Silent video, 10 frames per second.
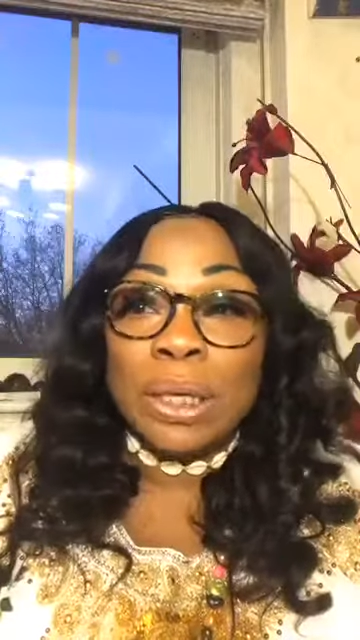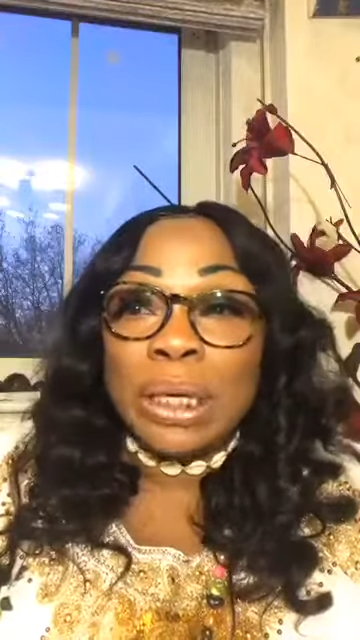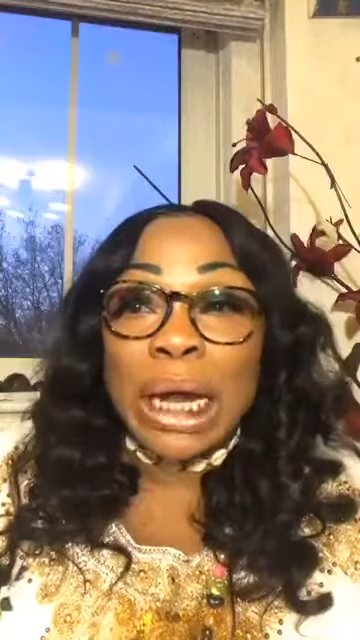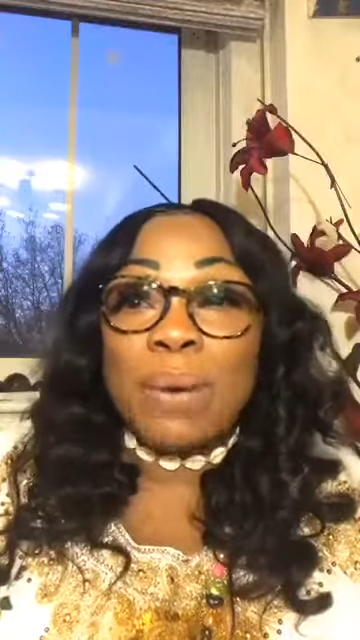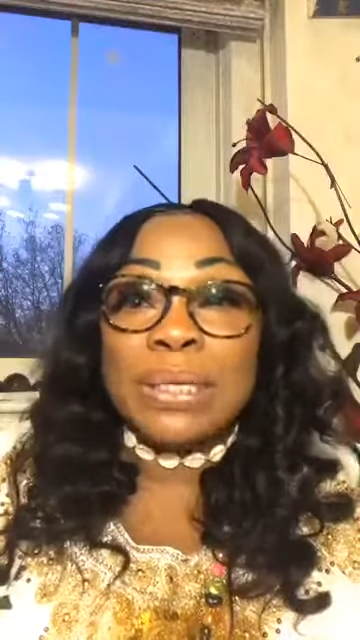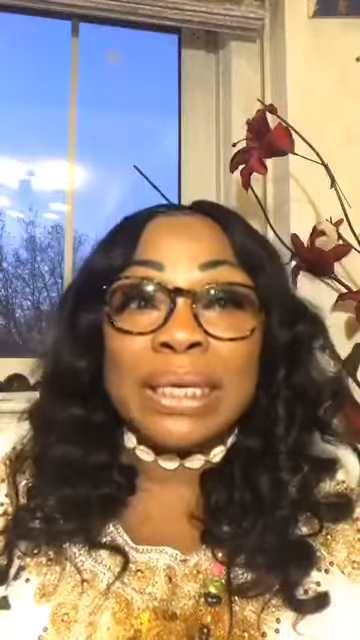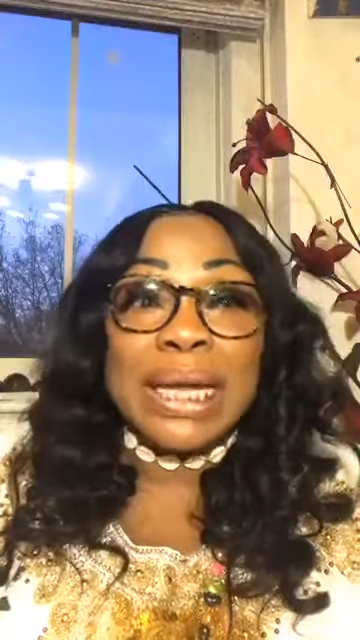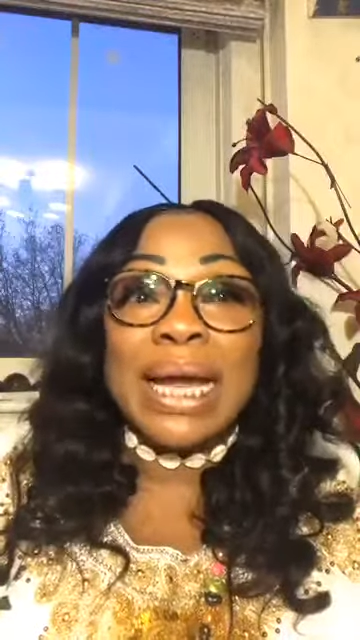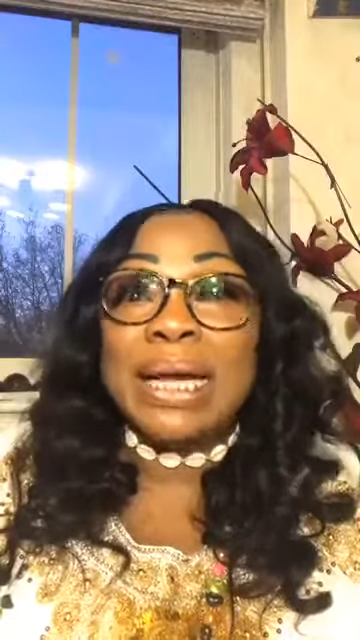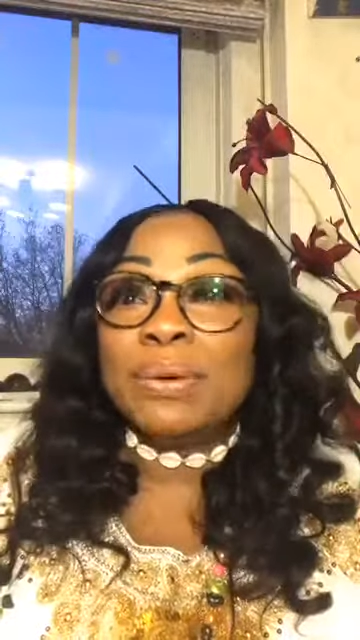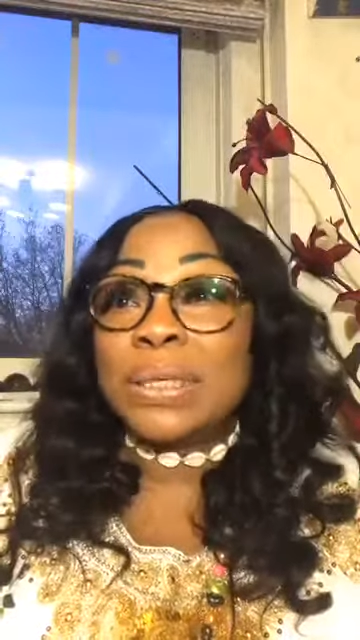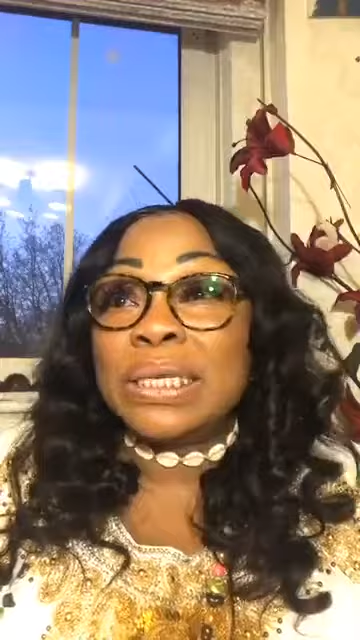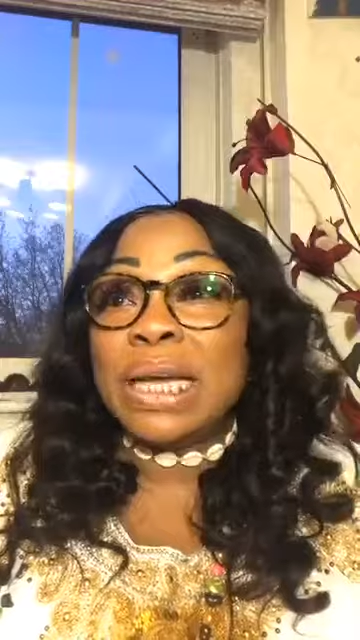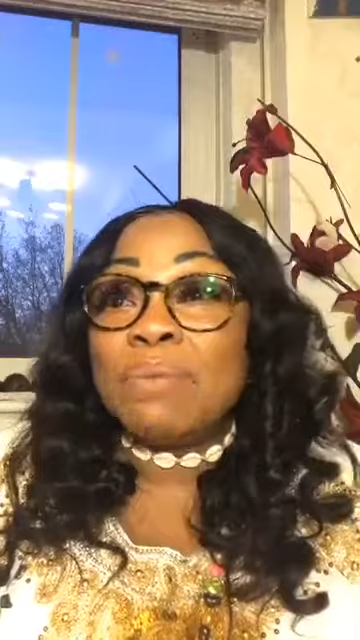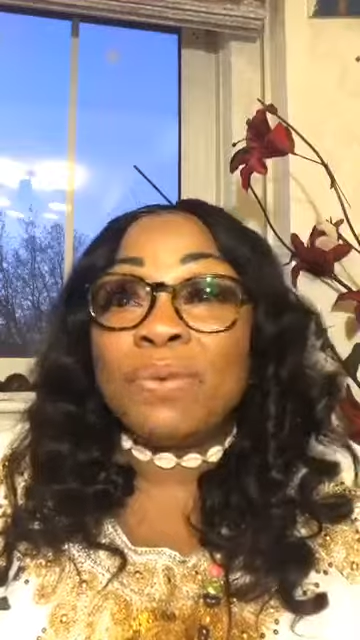that was the day, was
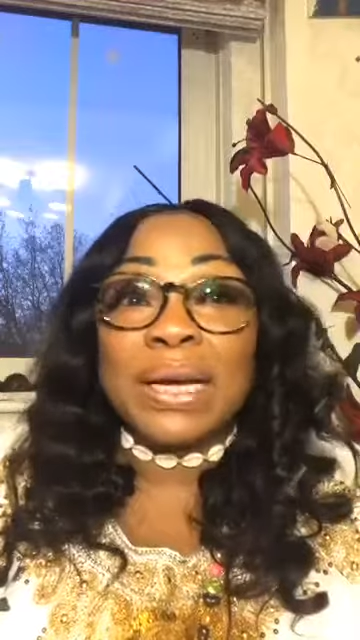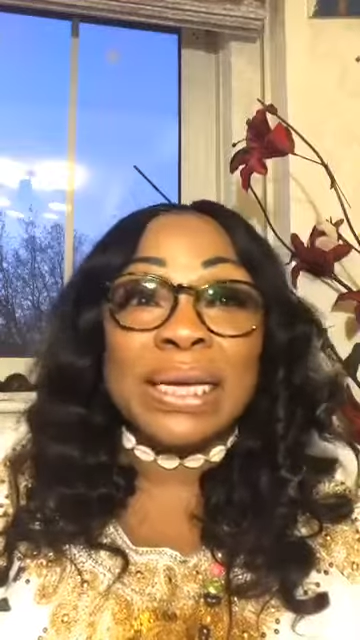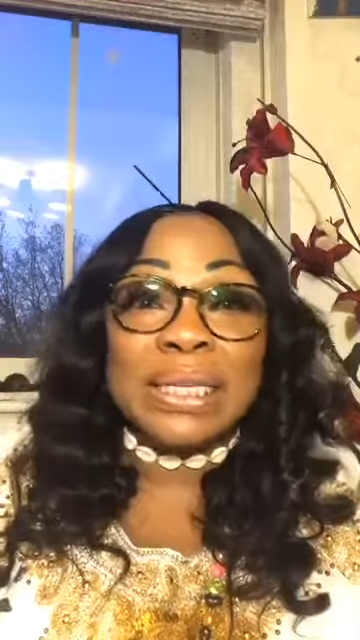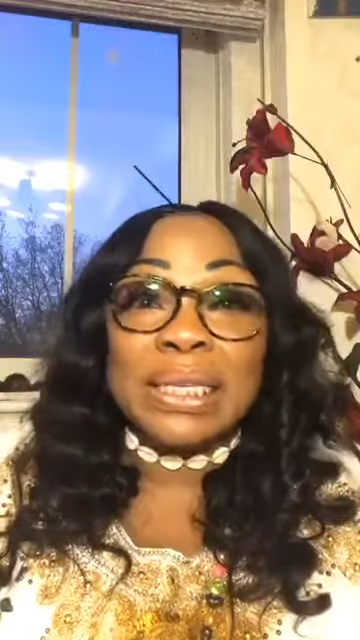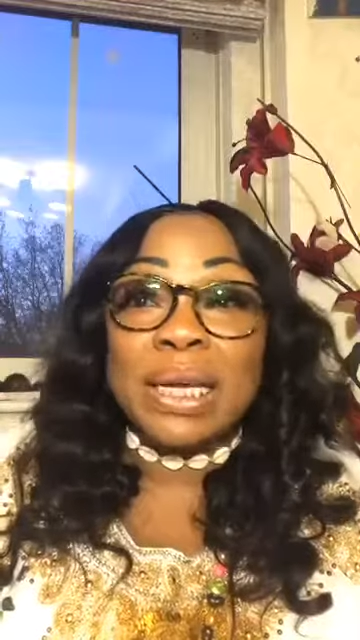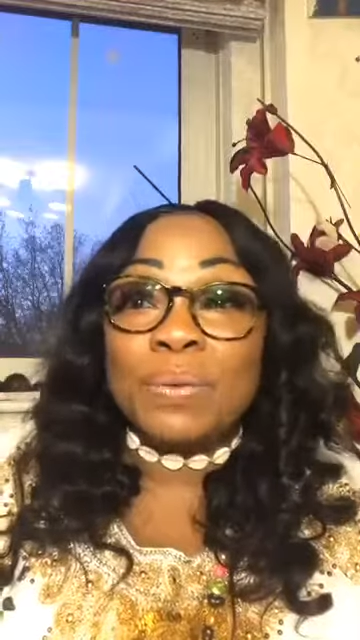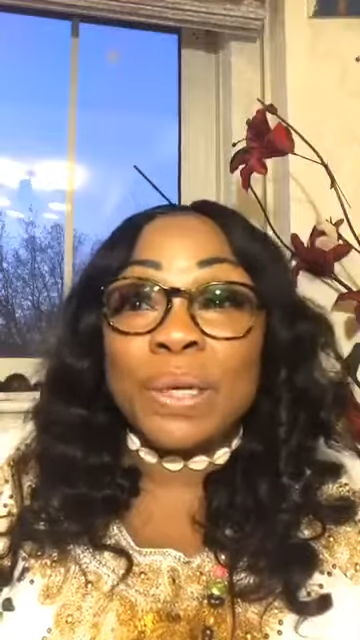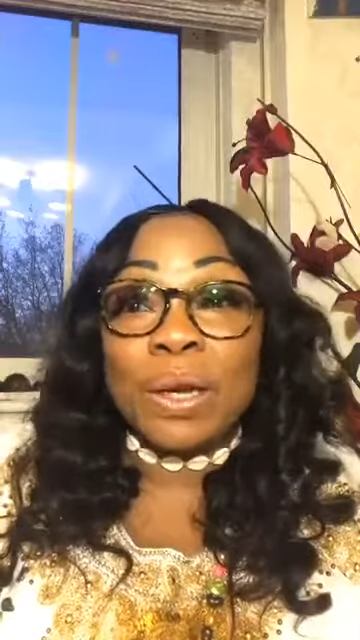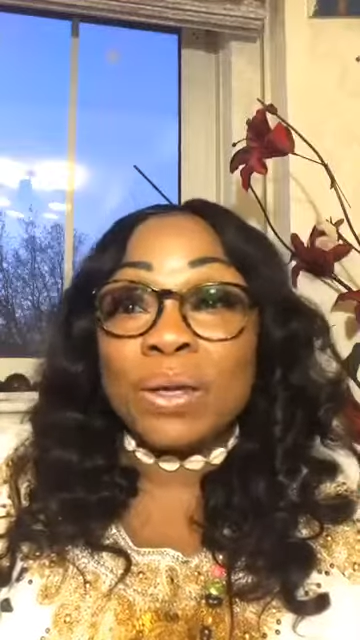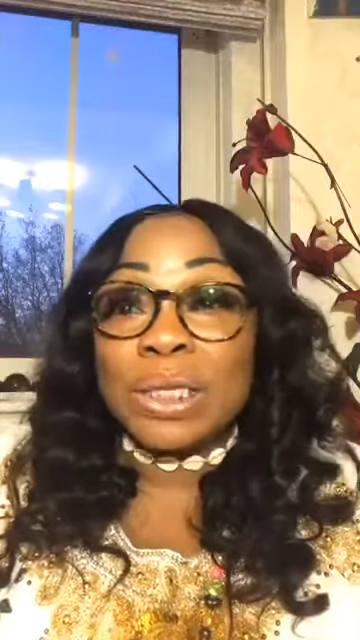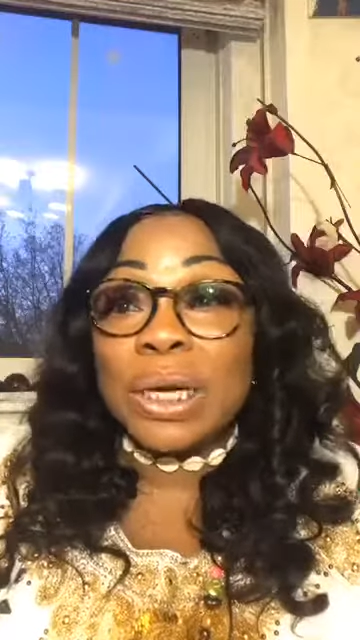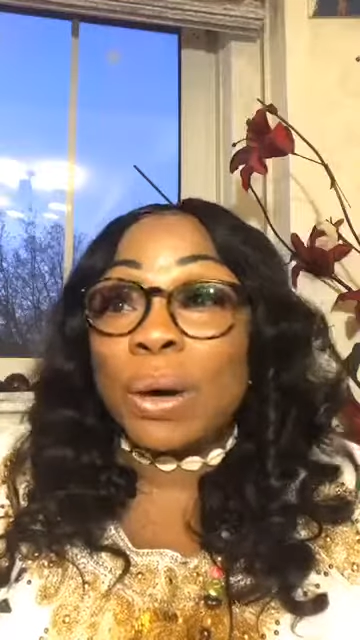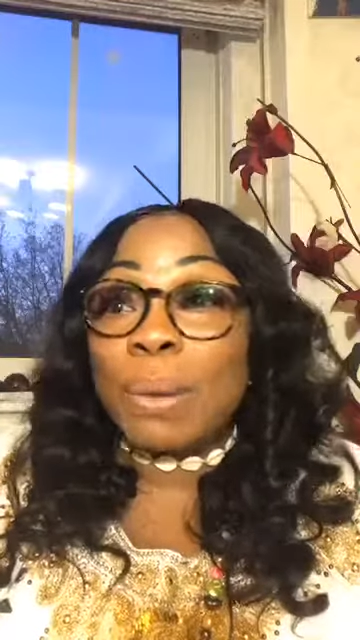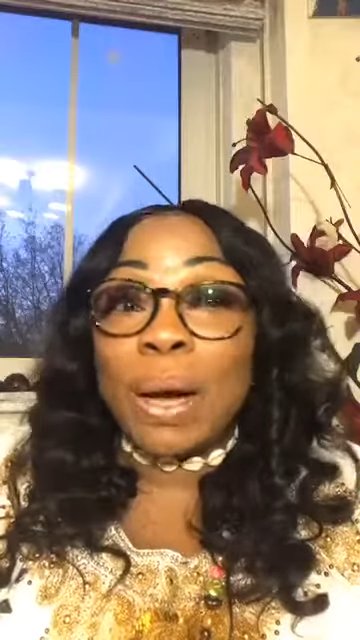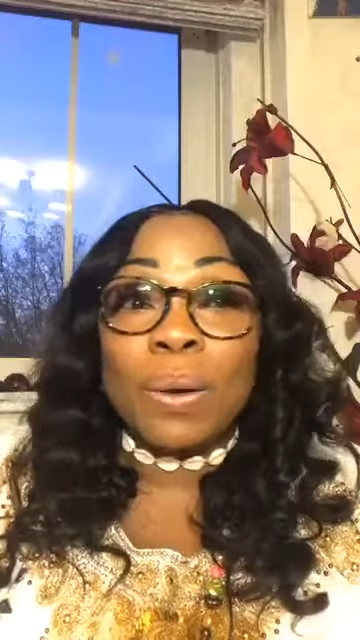it day before yesterday, we lost,
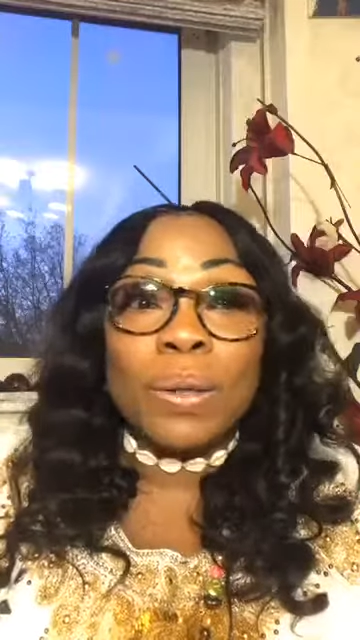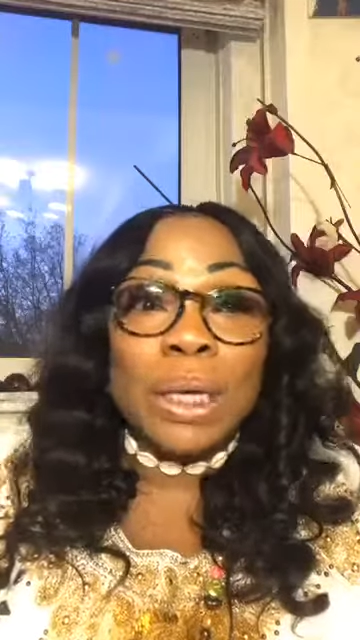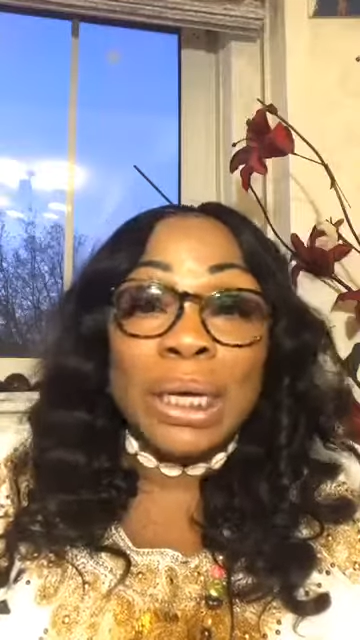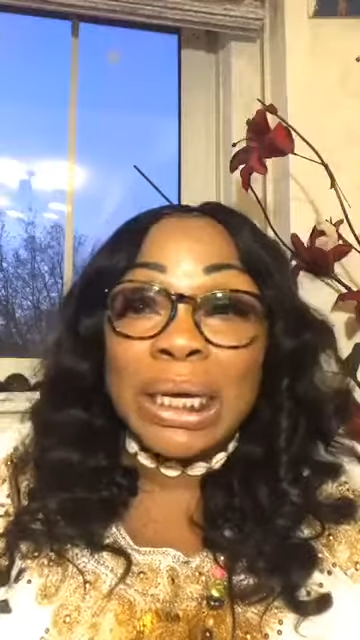about,